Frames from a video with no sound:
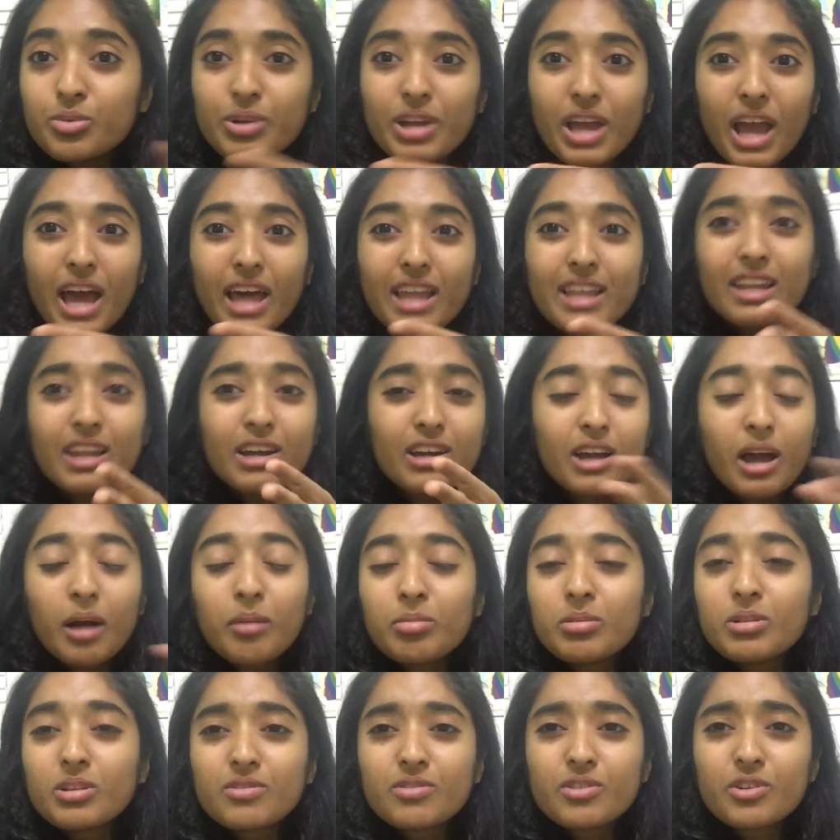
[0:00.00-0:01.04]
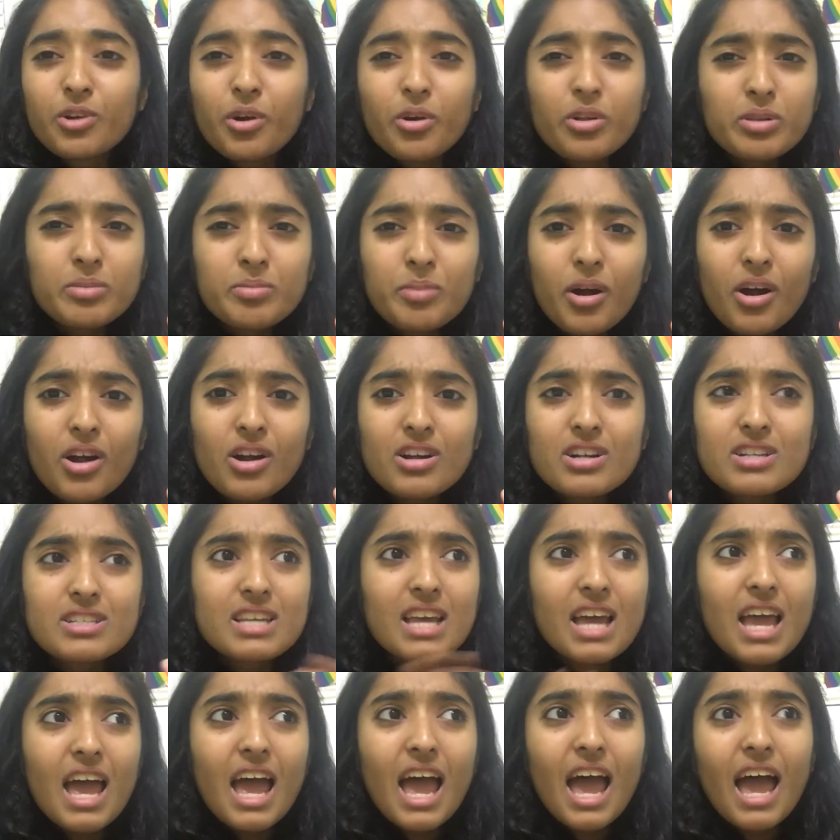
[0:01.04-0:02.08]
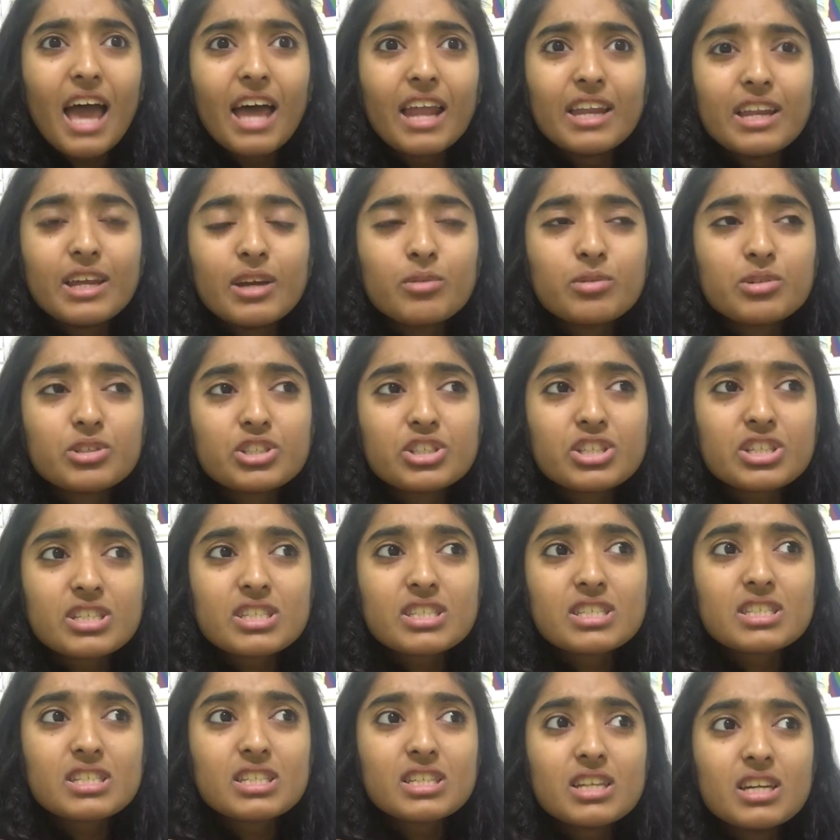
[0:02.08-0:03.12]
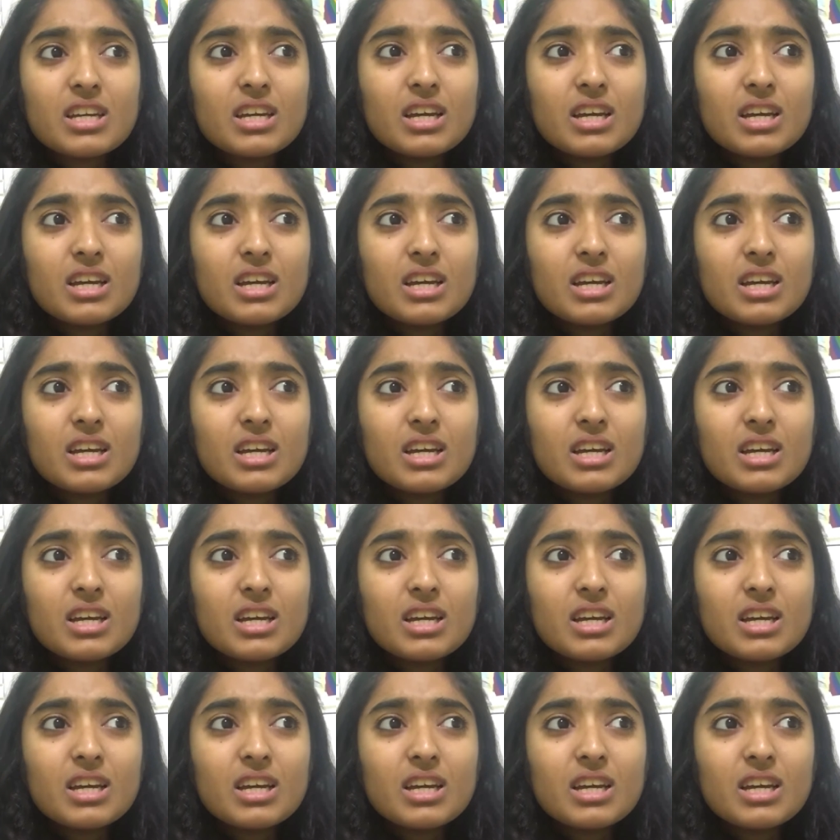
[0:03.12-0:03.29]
We had a couple of granola bars, and it was just